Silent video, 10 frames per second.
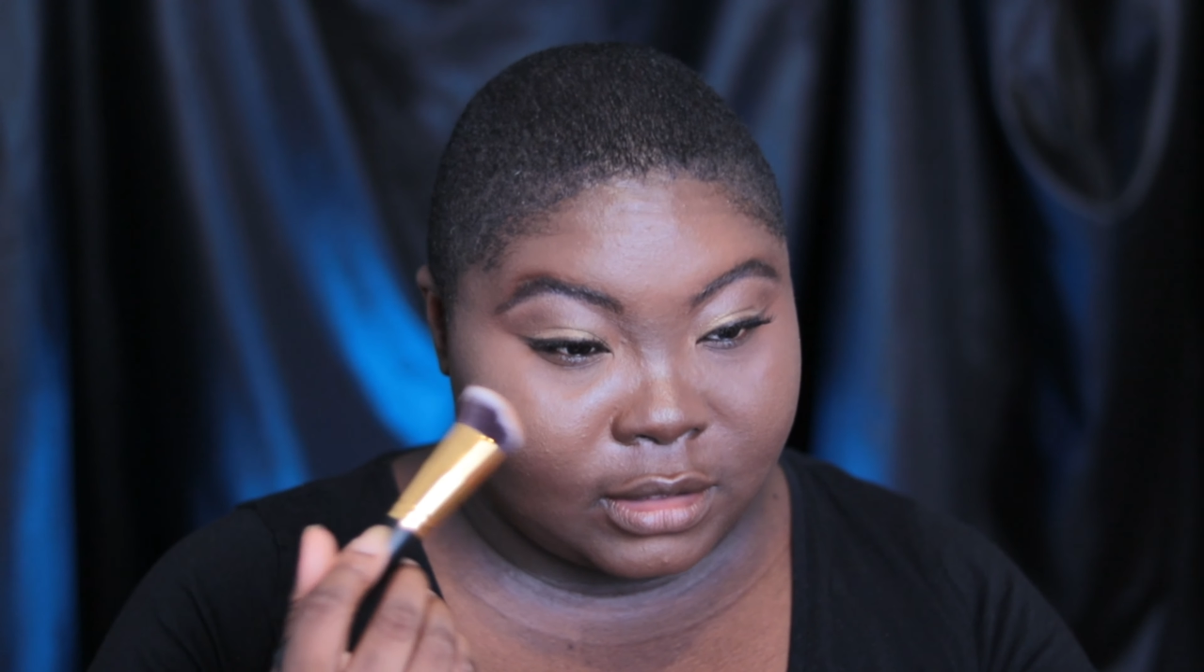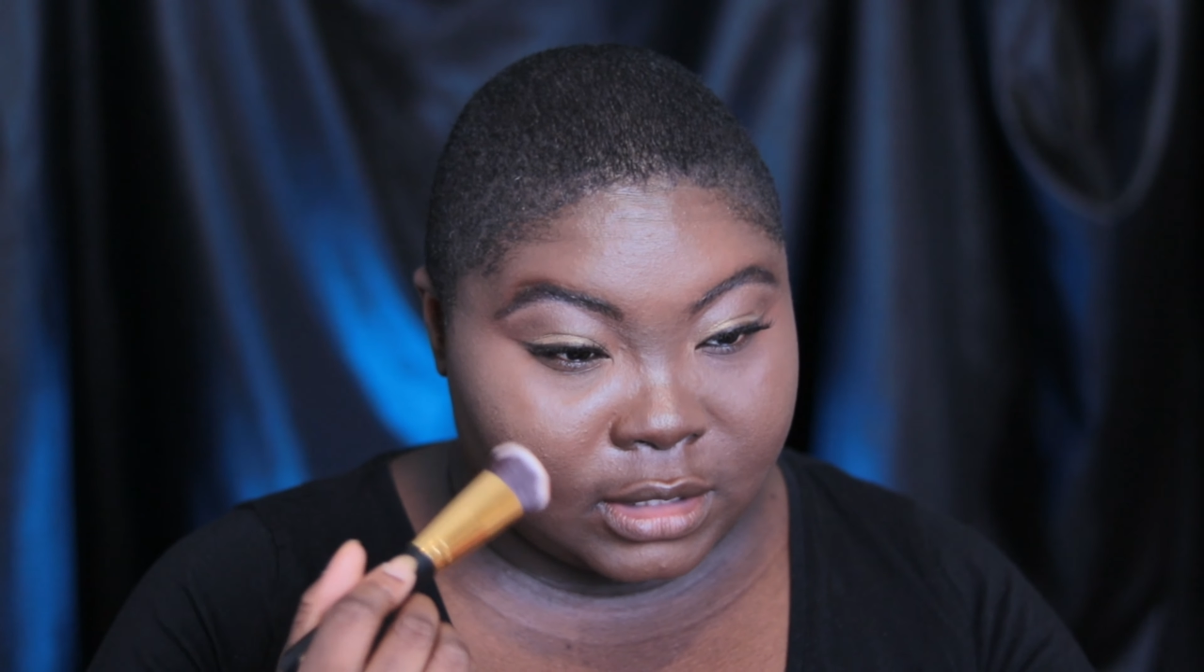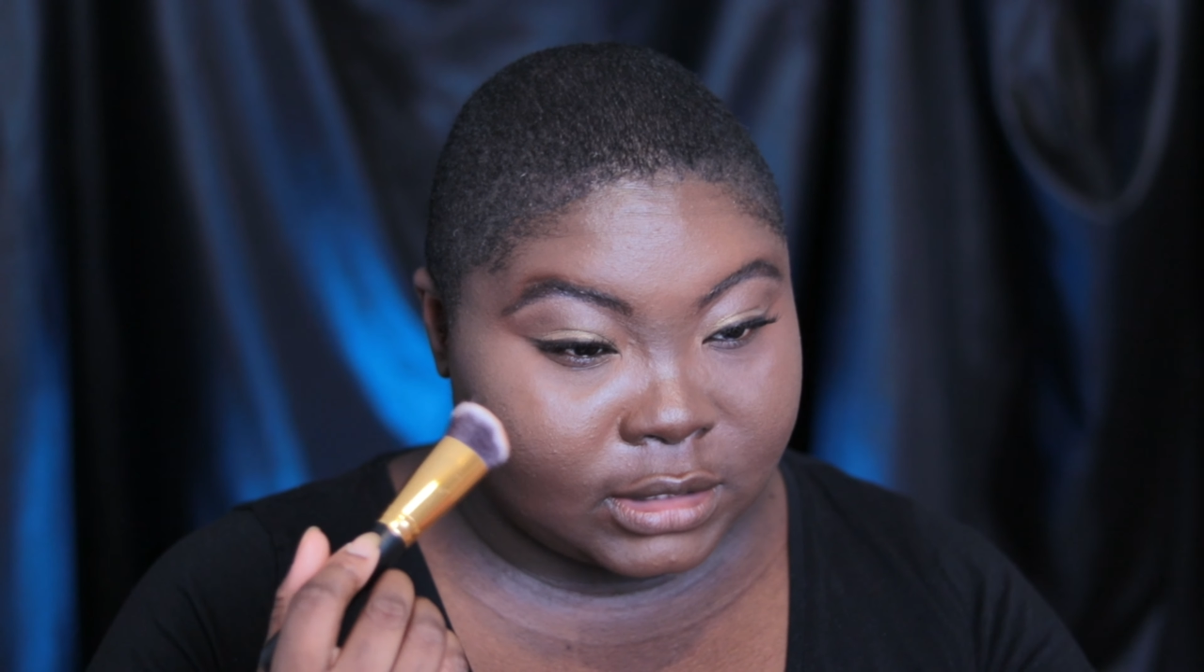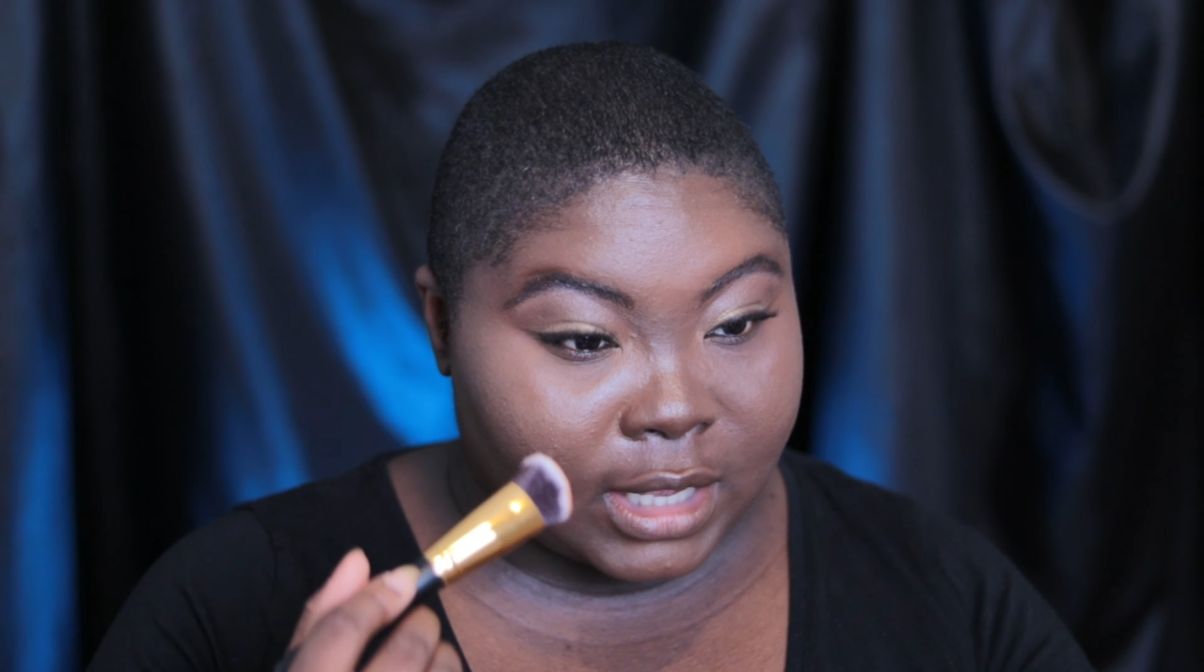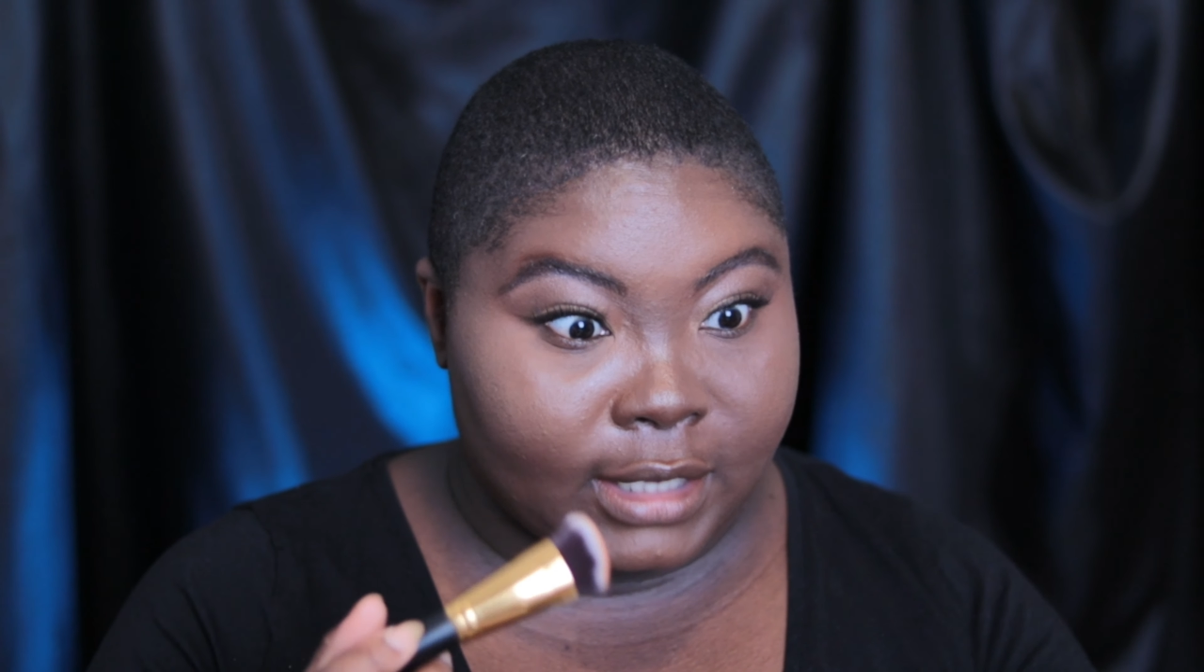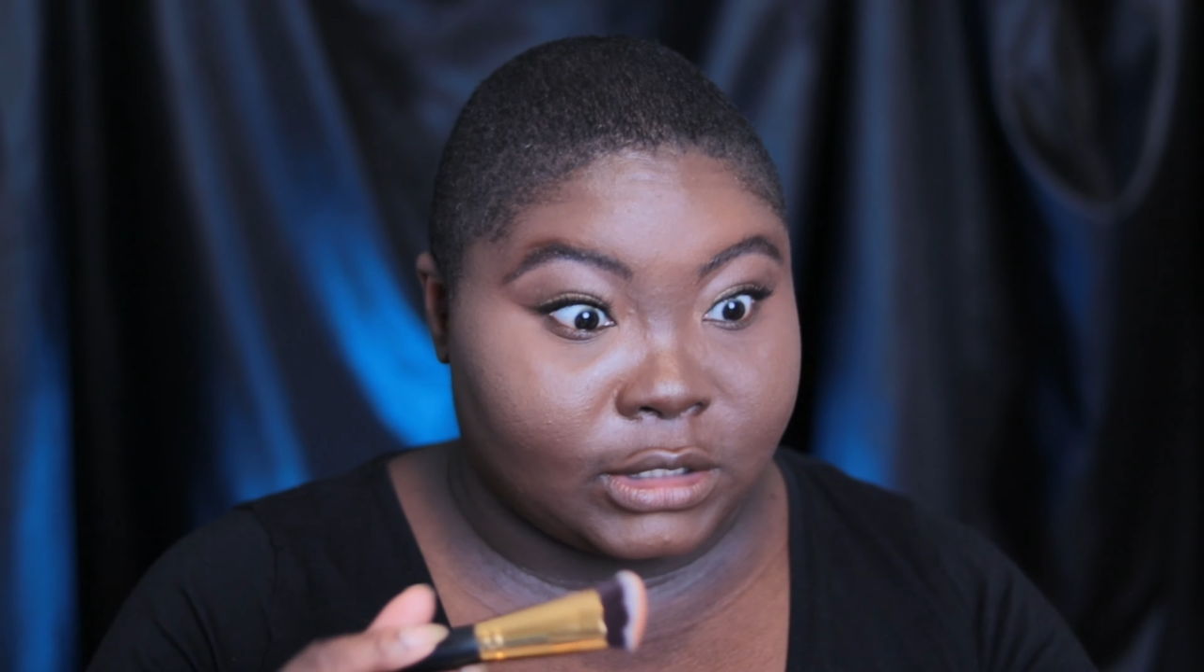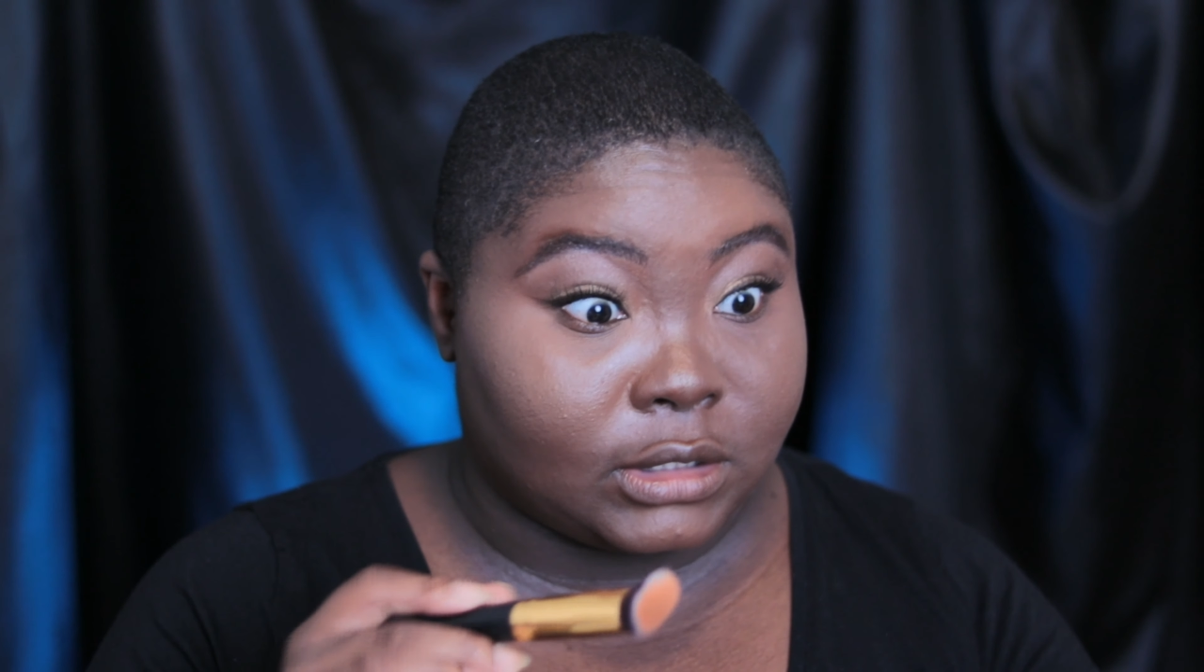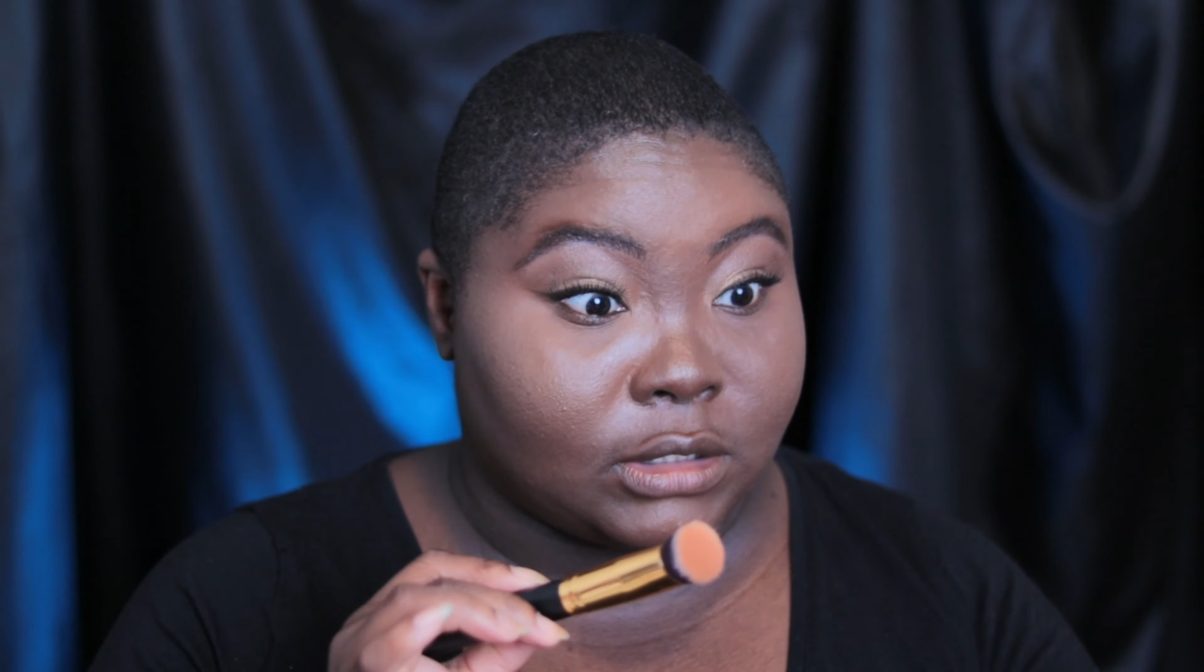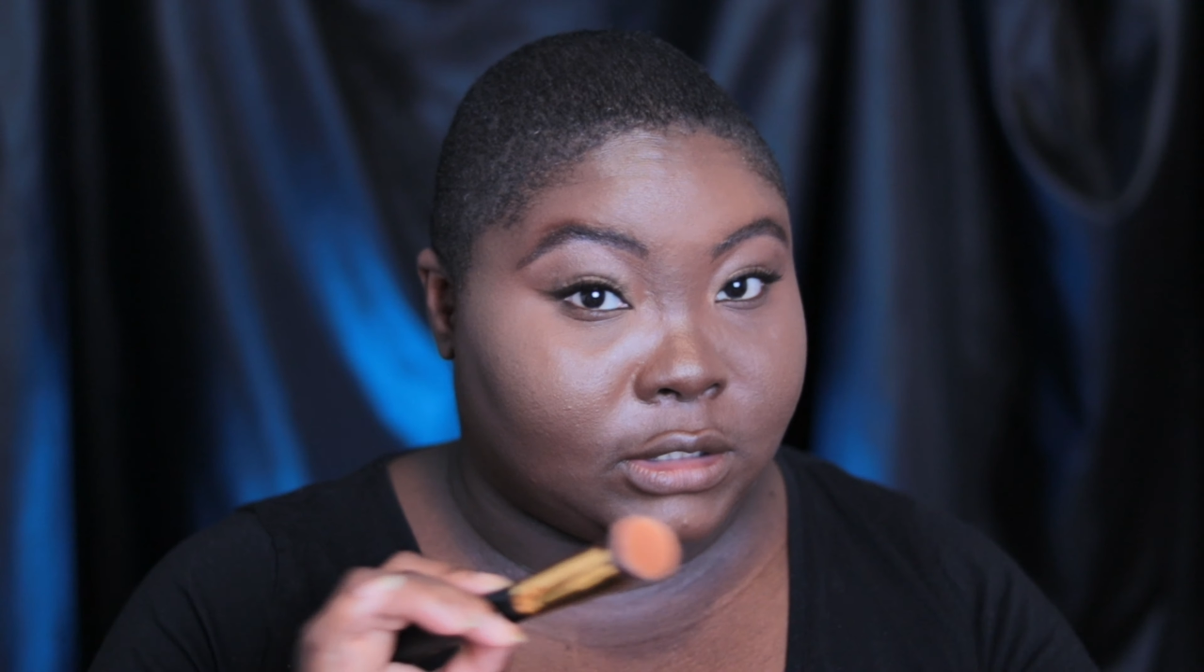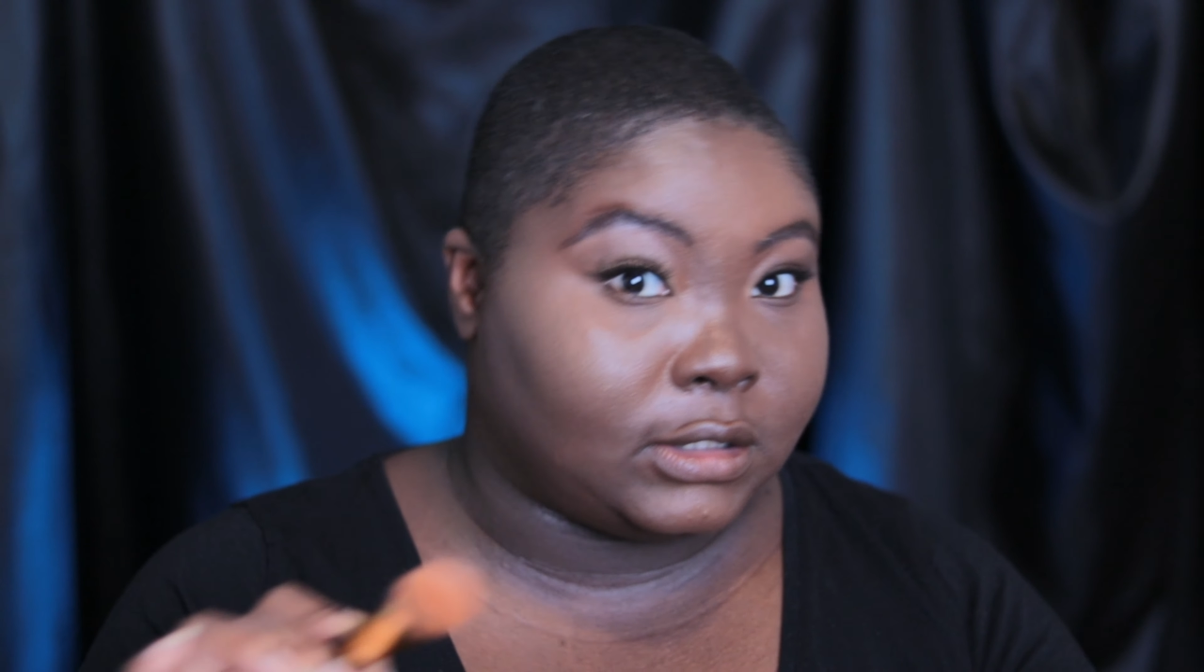this side
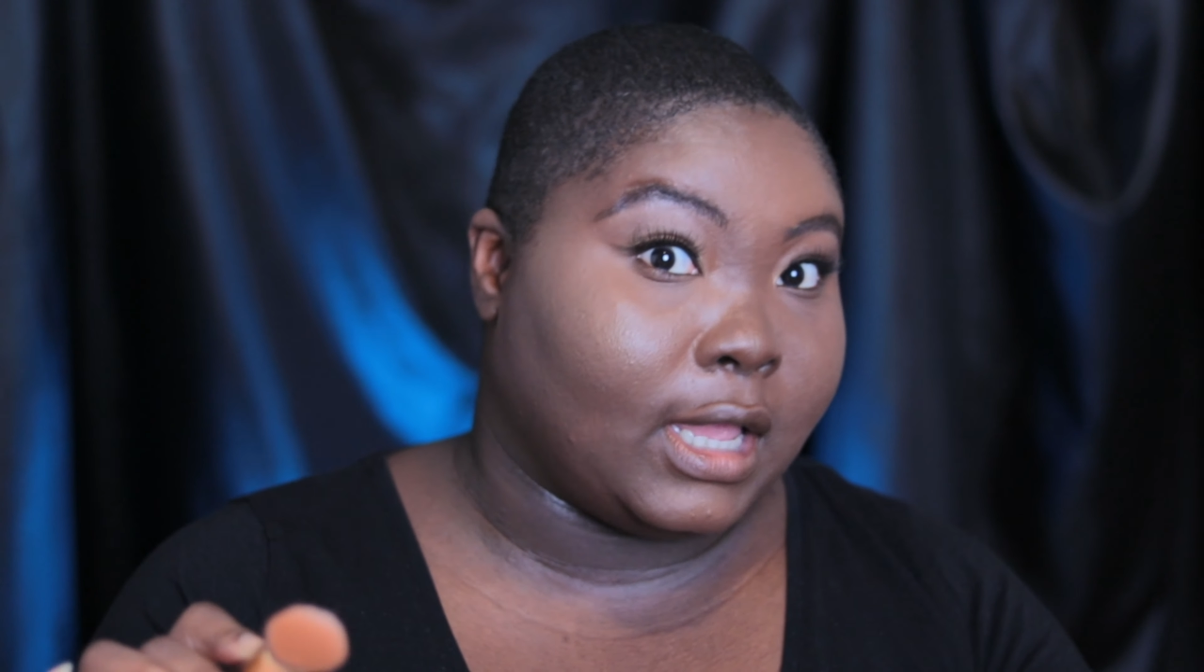just